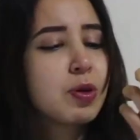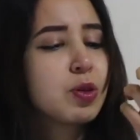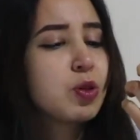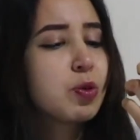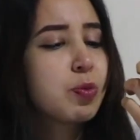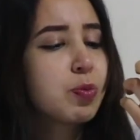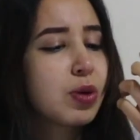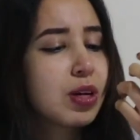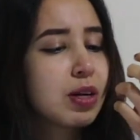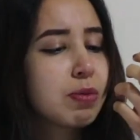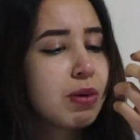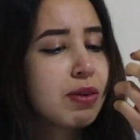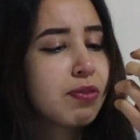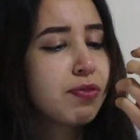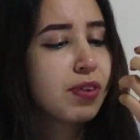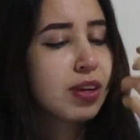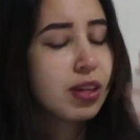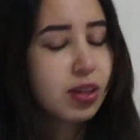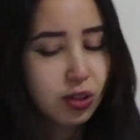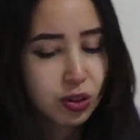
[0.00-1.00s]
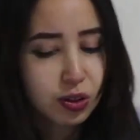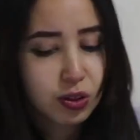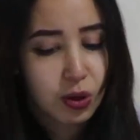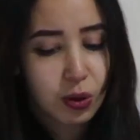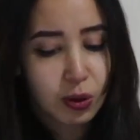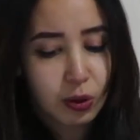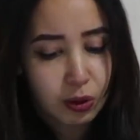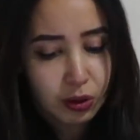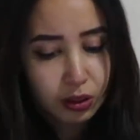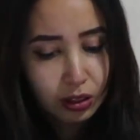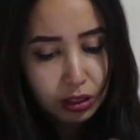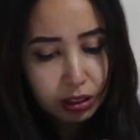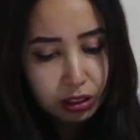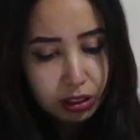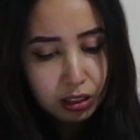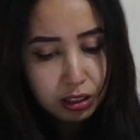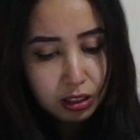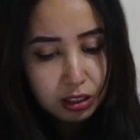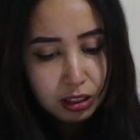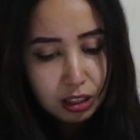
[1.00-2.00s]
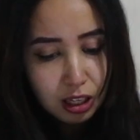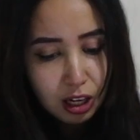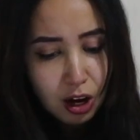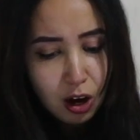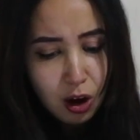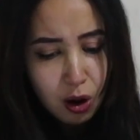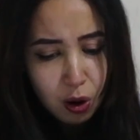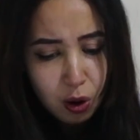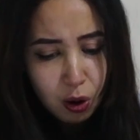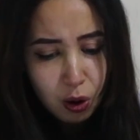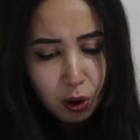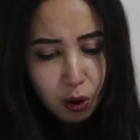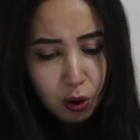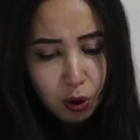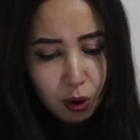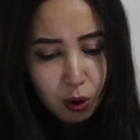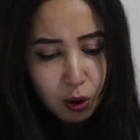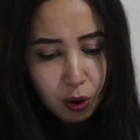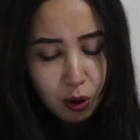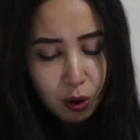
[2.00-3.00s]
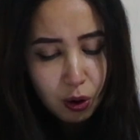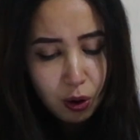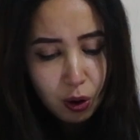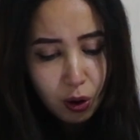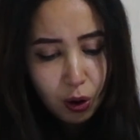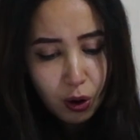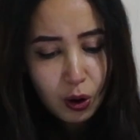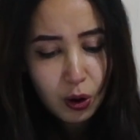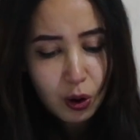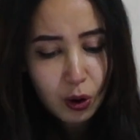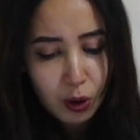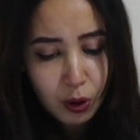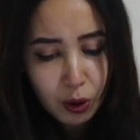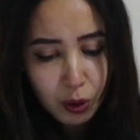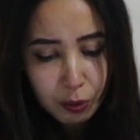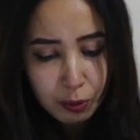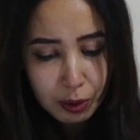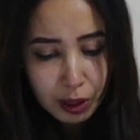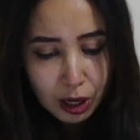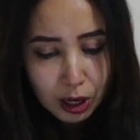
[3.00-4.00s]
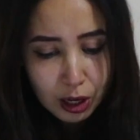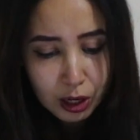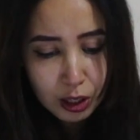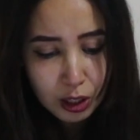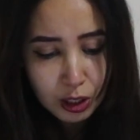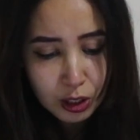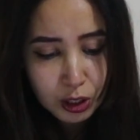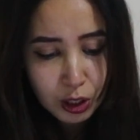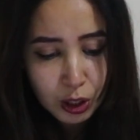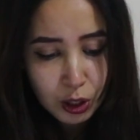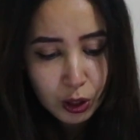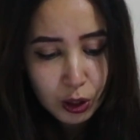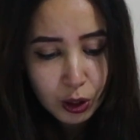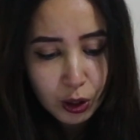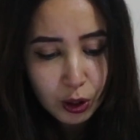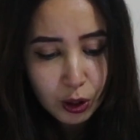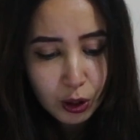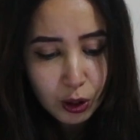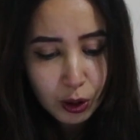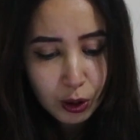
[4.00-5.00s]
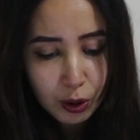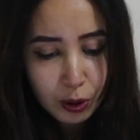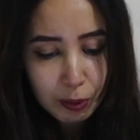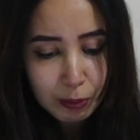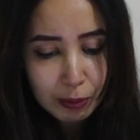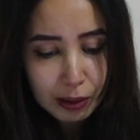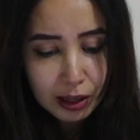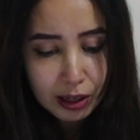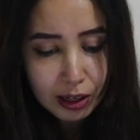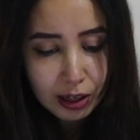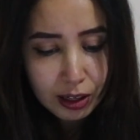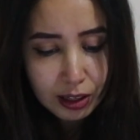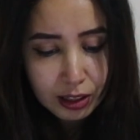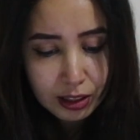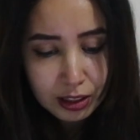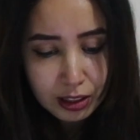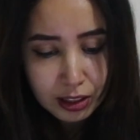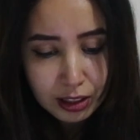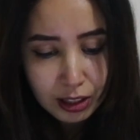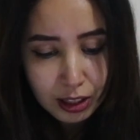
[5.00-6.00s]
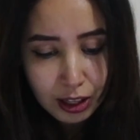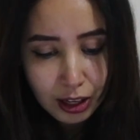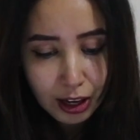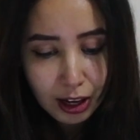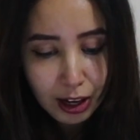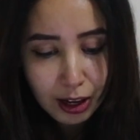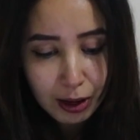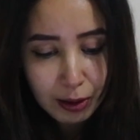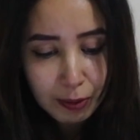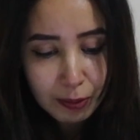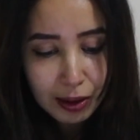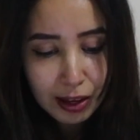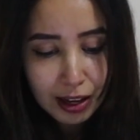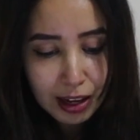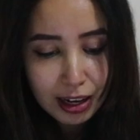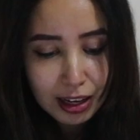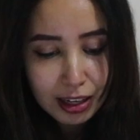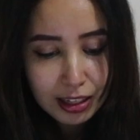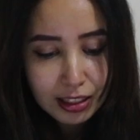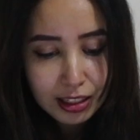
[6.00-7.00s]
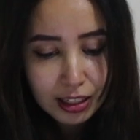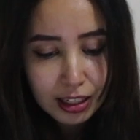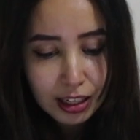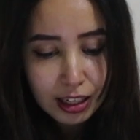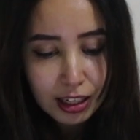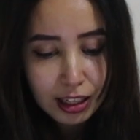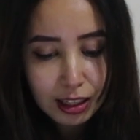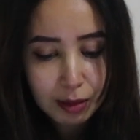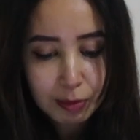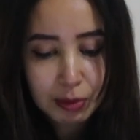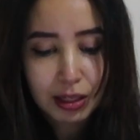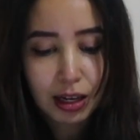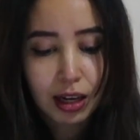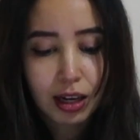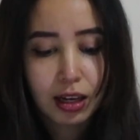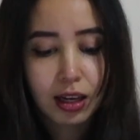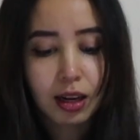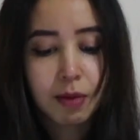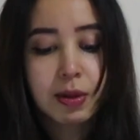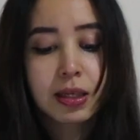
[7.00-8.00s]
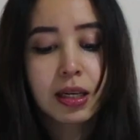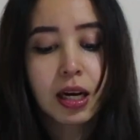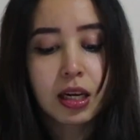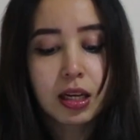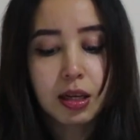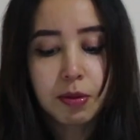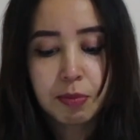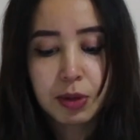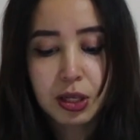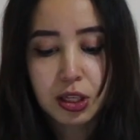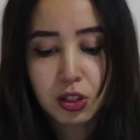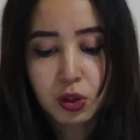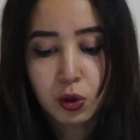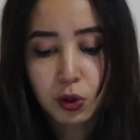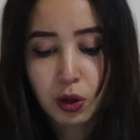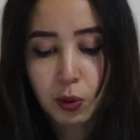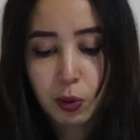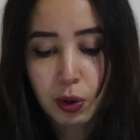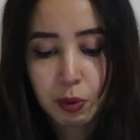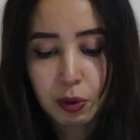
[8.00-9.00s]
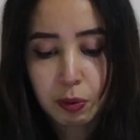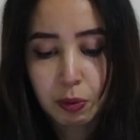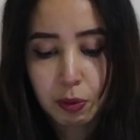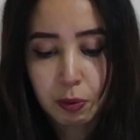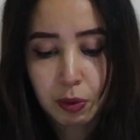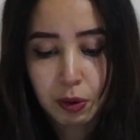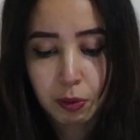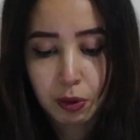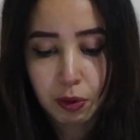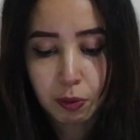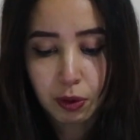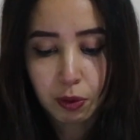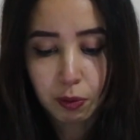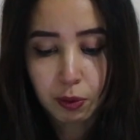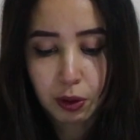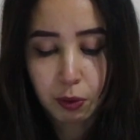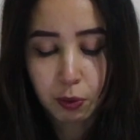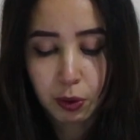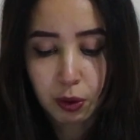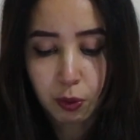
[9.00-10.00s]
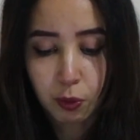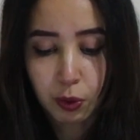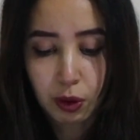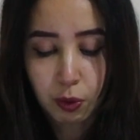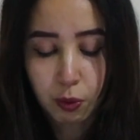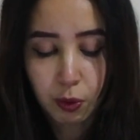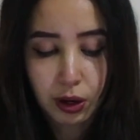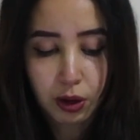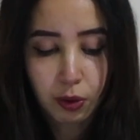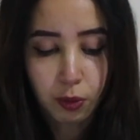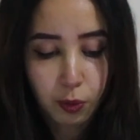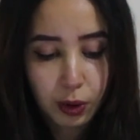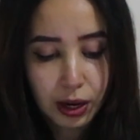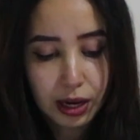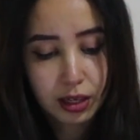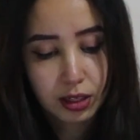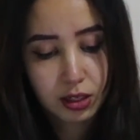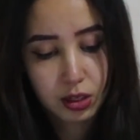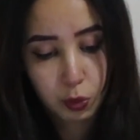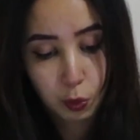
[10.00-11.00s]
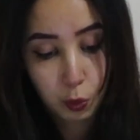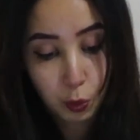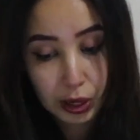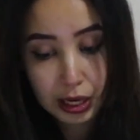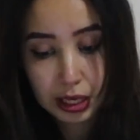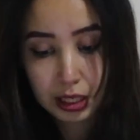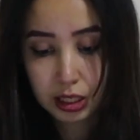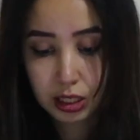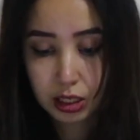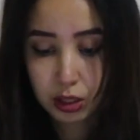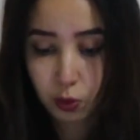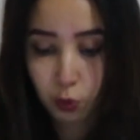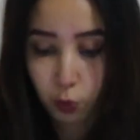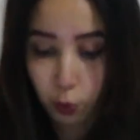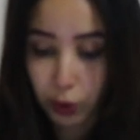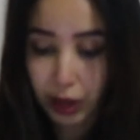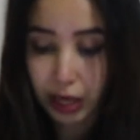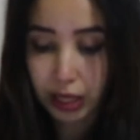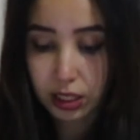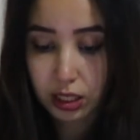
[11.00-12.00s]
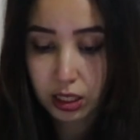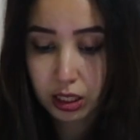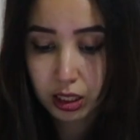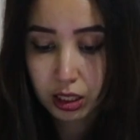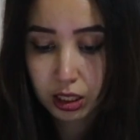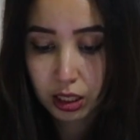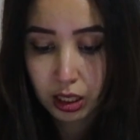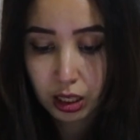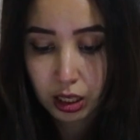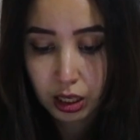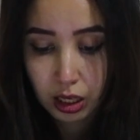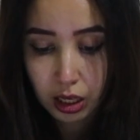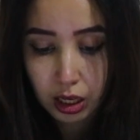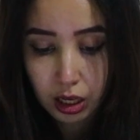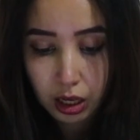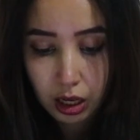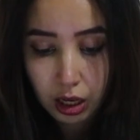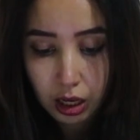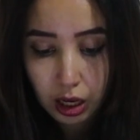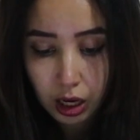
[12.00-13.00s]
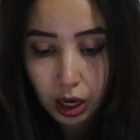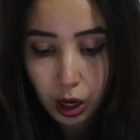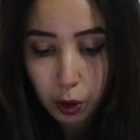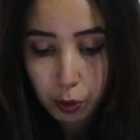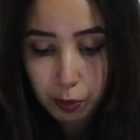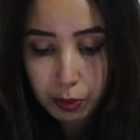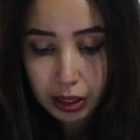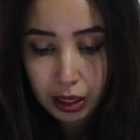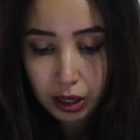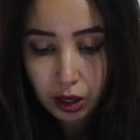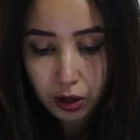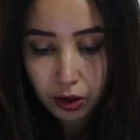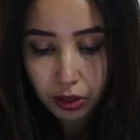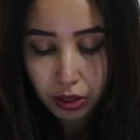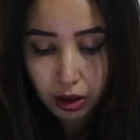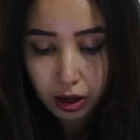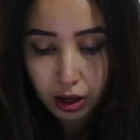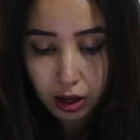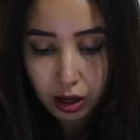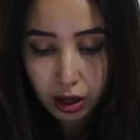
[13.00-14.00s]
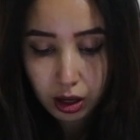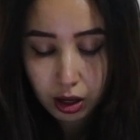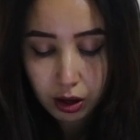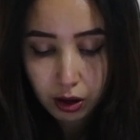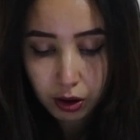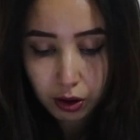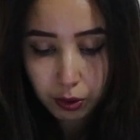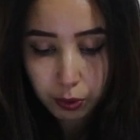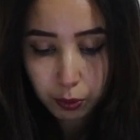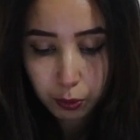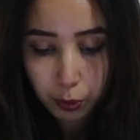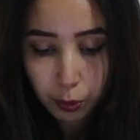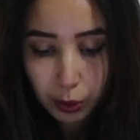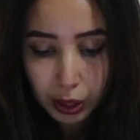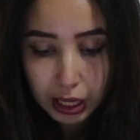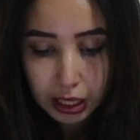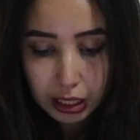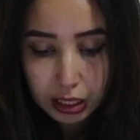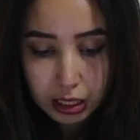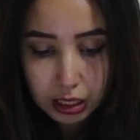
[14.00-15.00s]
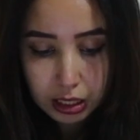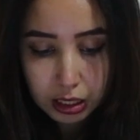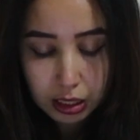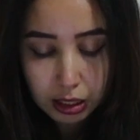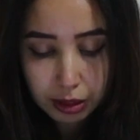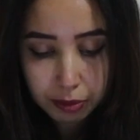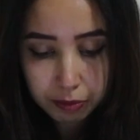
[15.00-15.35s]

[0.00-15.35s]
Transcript: want to break my finger though. Oh, oh my gosh, oh my gosh, oh my gosh. Let me die, let me die in peace. Okay, wait, wait, wait, wait, wait, wait, wait, wait, wait, wait, wait, wait. How many are they? Wait.